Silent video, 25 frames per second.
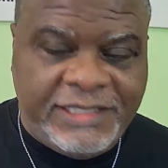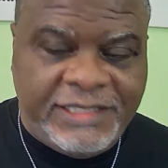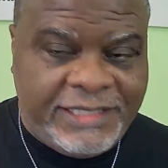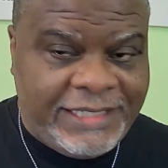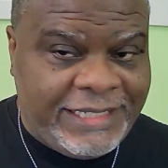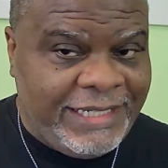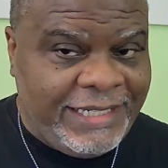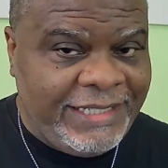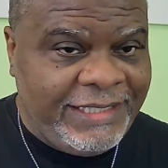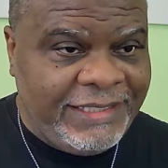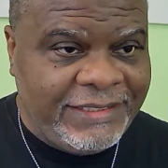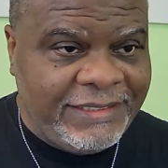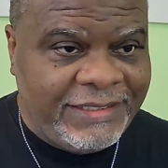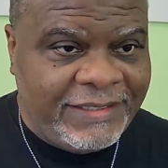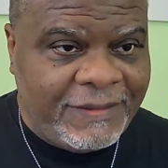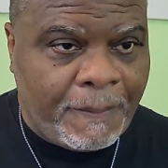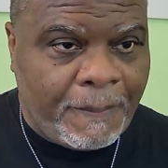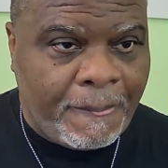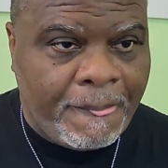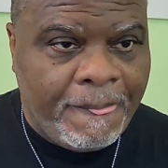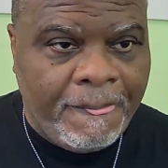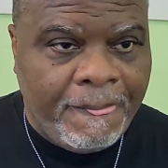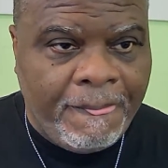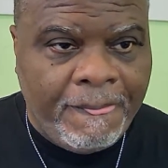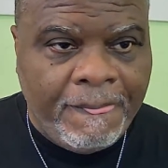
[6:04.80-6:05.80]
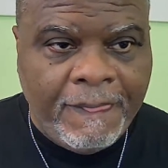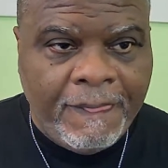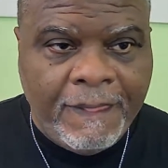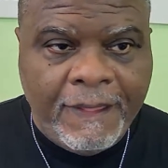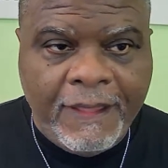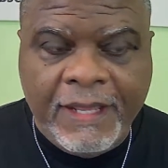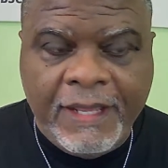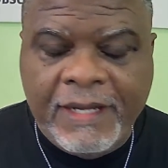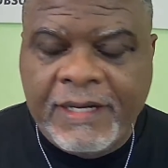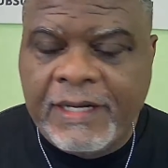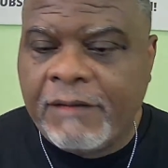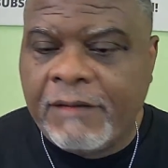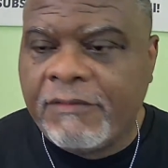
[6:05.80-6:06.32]
tonight,
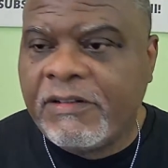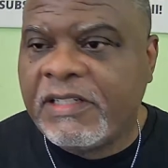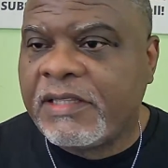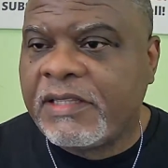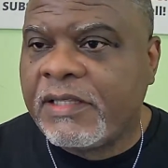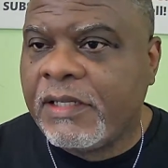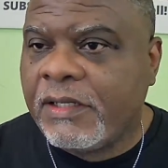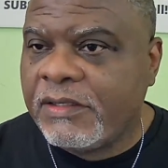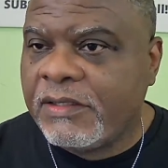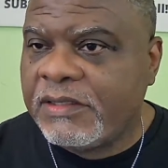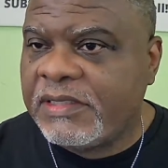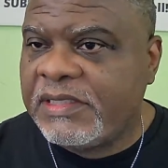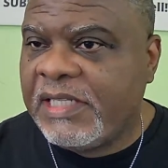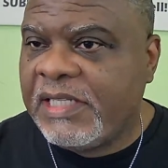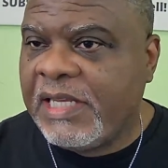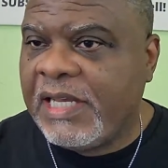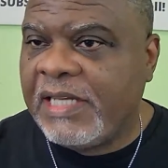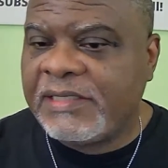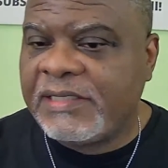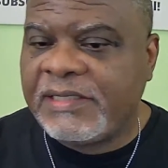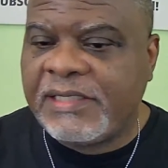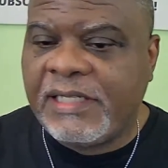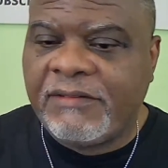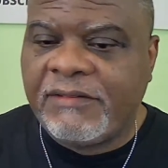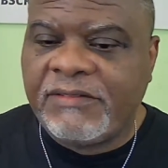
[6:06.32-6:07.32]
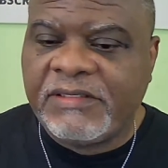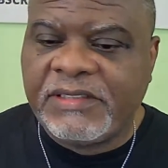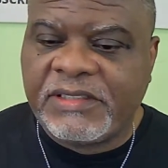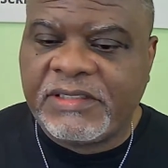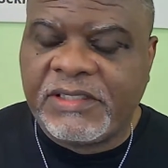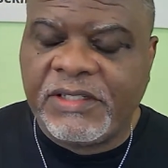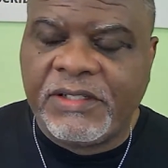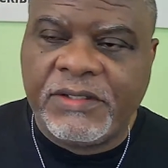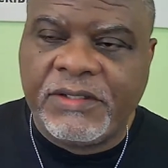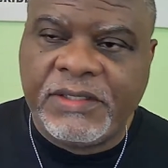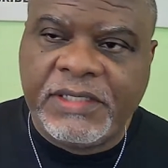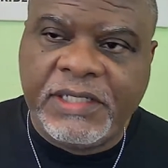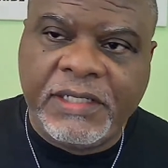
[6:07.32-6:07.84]
and every Thursday at
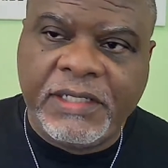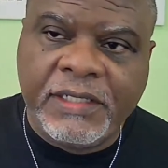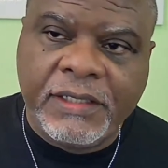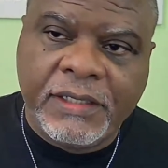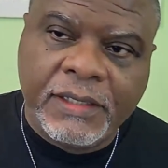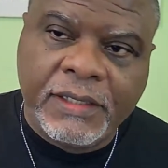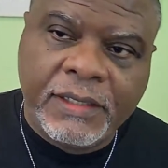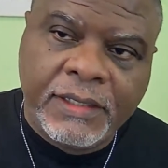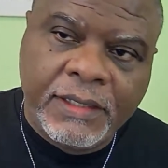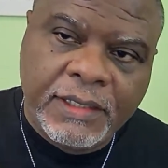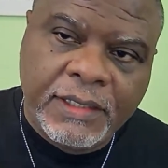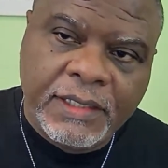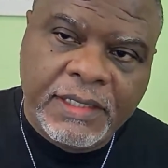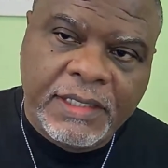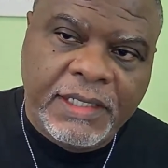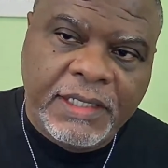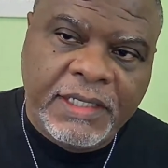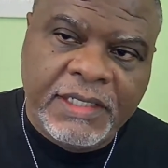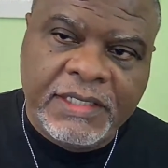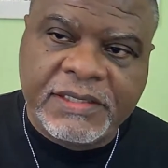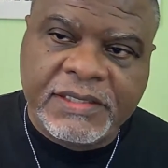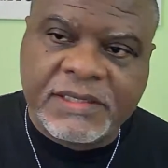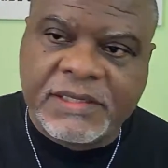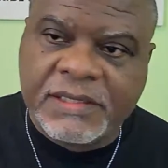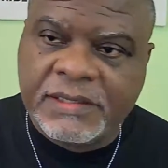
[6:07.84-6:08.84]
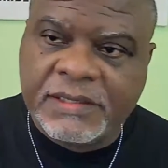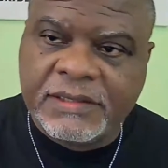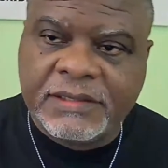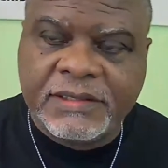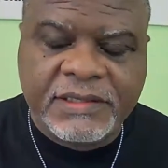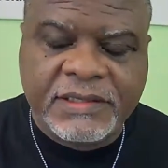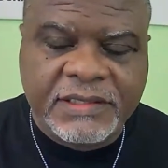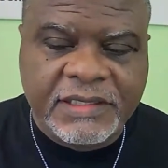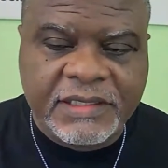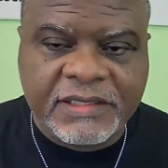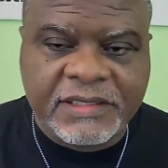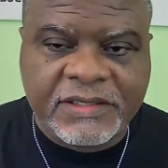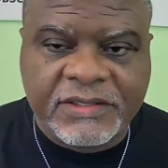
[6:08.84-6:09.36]
7.30 Eastern,
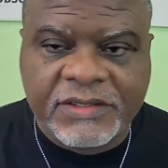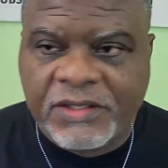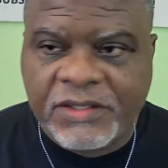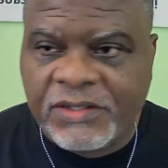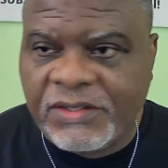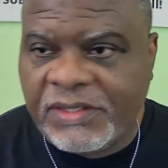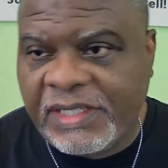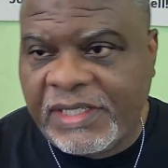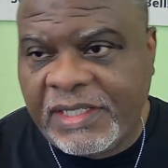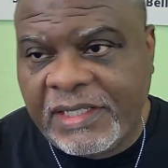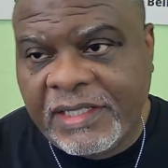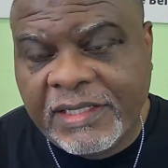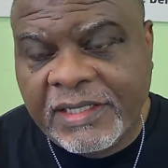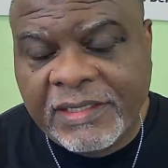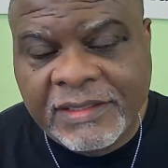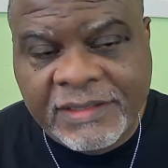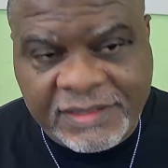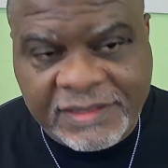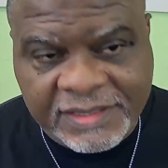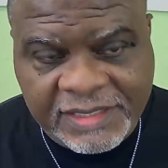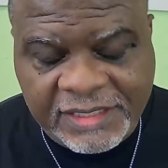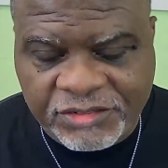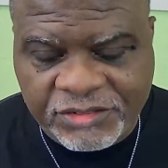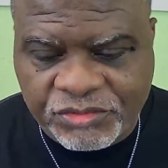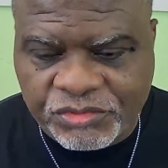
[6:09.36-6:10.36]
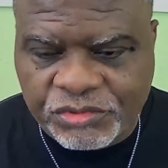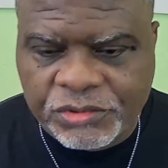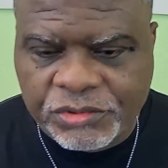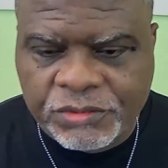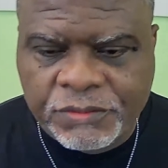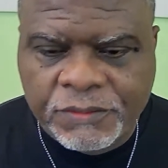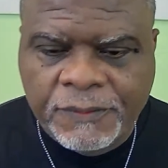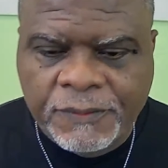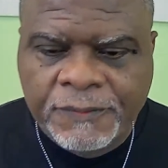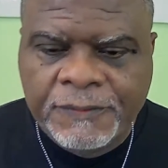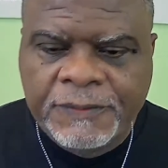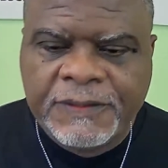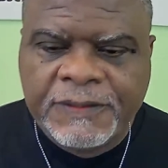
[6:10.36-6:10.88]
6.30
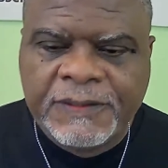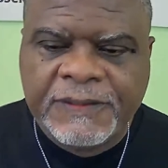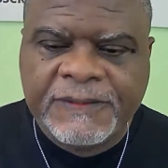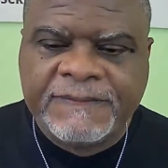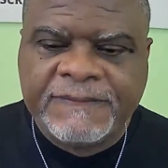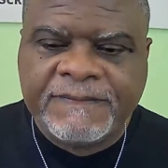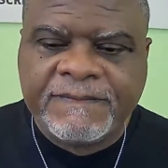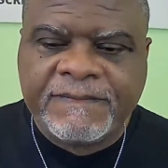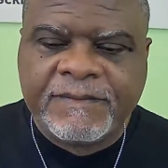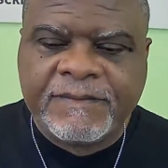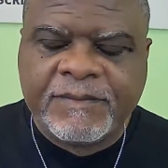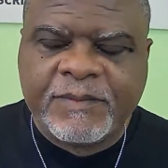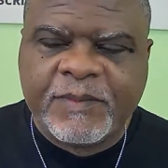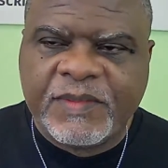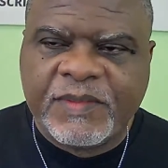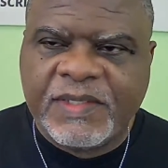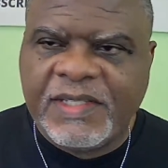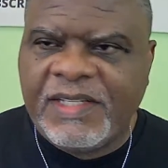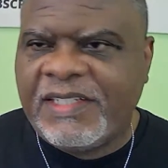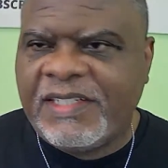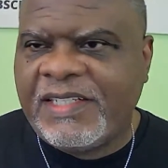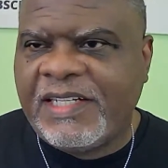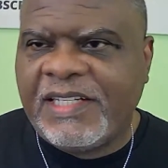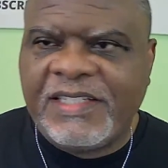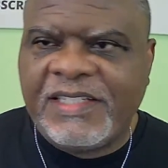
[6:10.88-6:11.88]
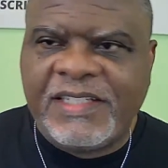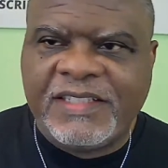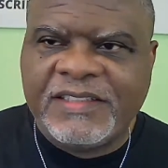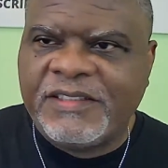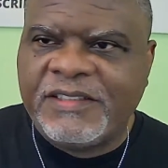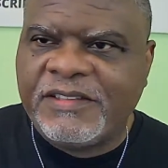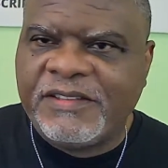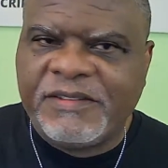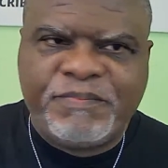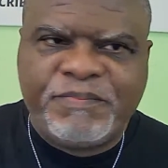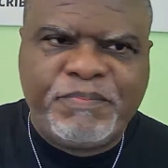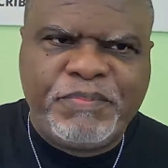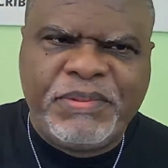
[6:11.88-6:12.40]
Central, in that
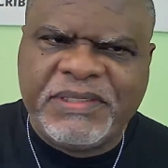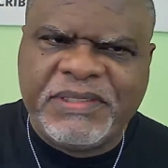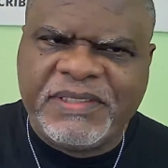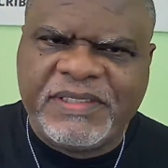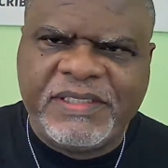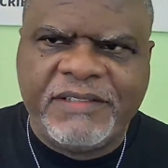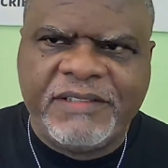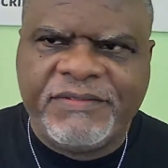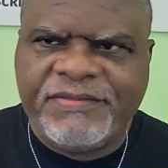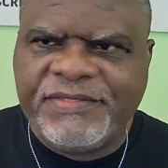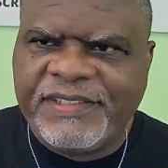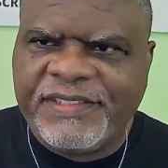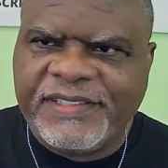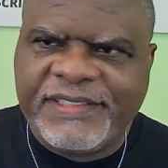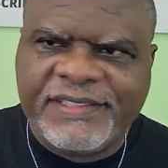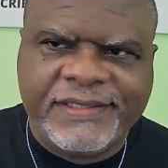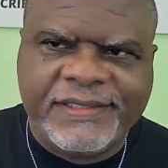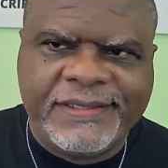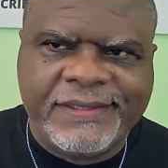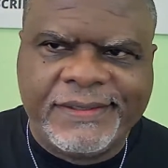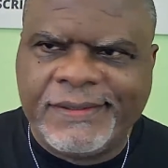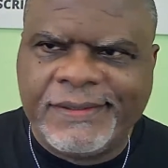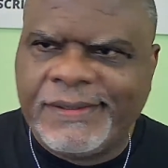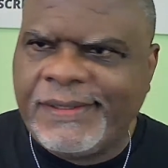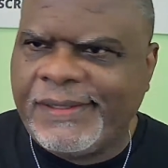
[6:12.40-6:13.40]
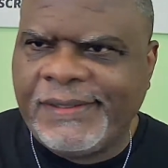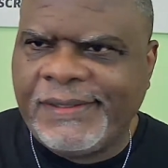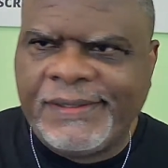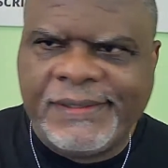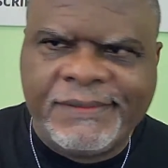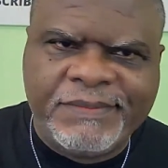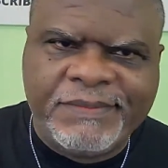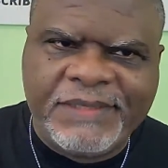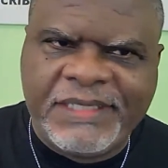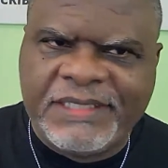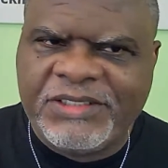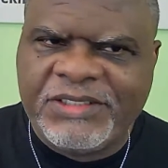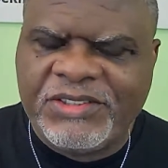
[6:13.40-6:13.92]
other Pacific. You know, I,
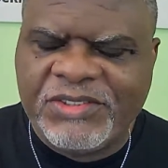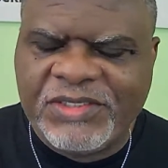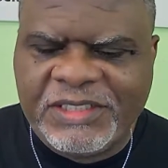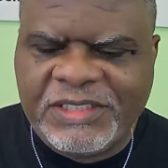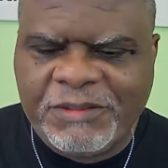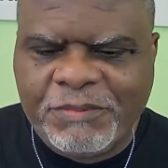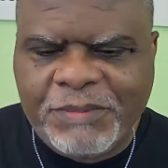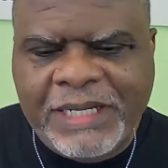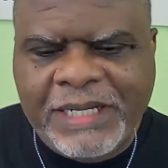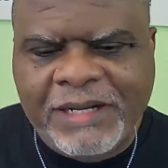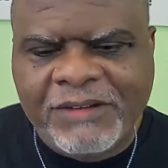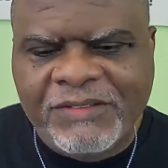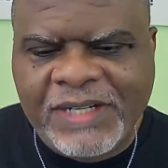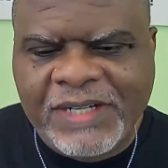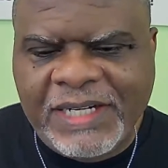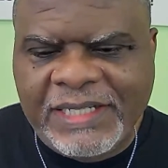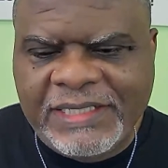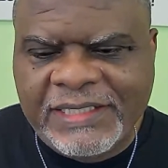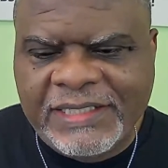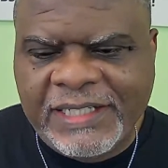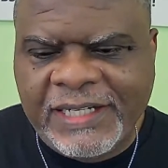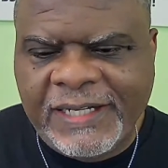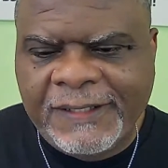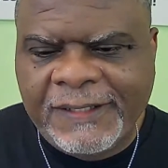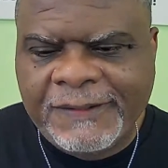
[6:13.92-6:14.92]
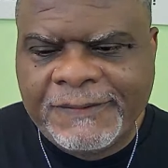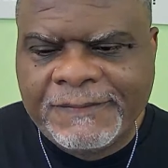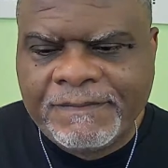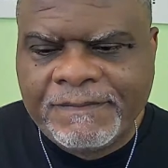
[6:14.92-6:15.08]
am not doing the math right now.